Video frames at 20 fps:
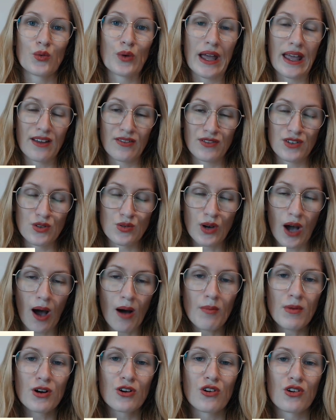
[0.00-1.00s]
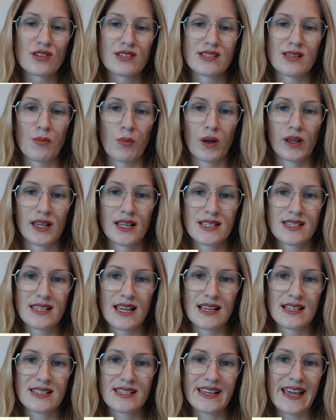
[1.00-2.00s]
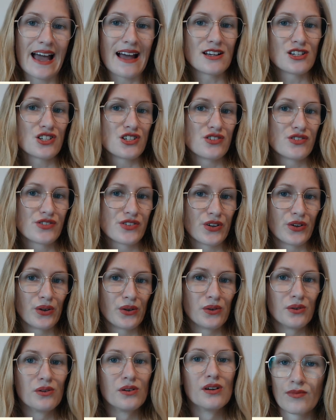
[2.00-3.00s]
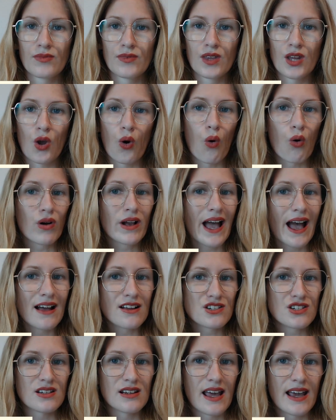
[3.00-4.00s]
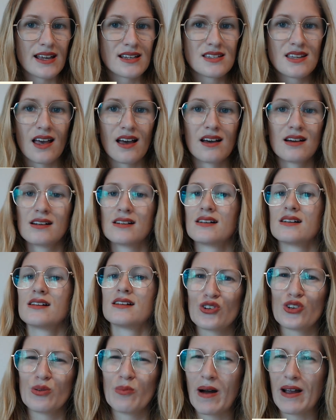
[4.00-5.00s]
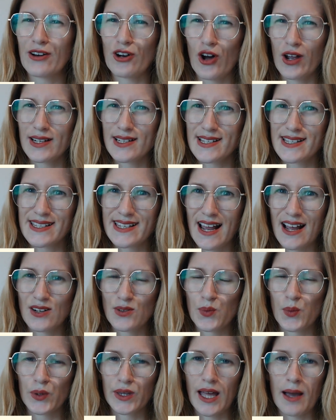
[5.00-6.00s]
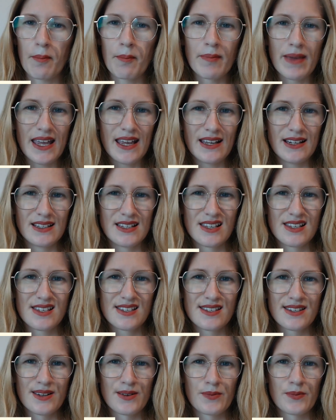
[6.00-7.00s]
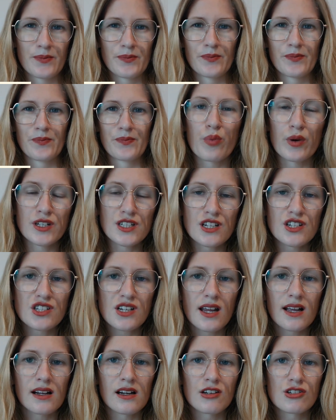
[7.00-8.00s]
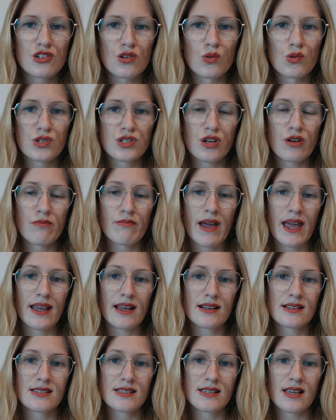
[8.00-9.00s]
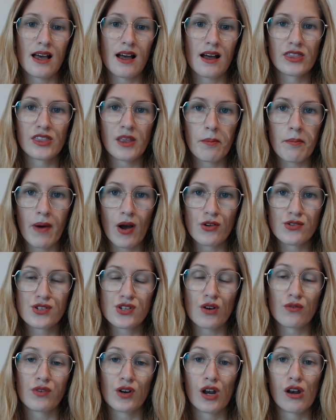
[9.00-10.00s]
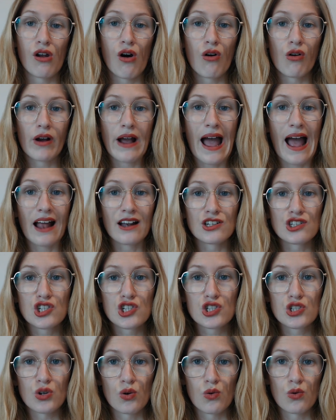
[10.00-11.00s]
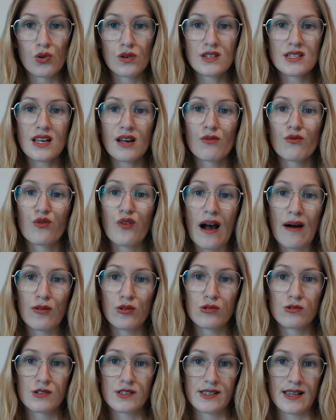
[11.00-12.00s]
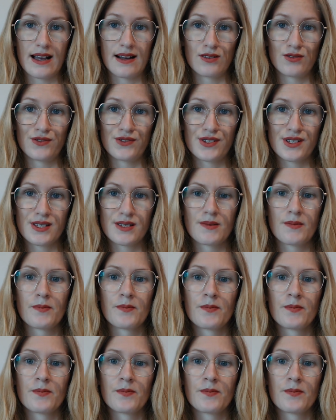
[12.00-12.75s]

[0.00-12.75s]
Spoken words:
if you come across someone that says catch you soon or catch you later, you might not understand what that means. British English also makes the most of long and short vowel sounds.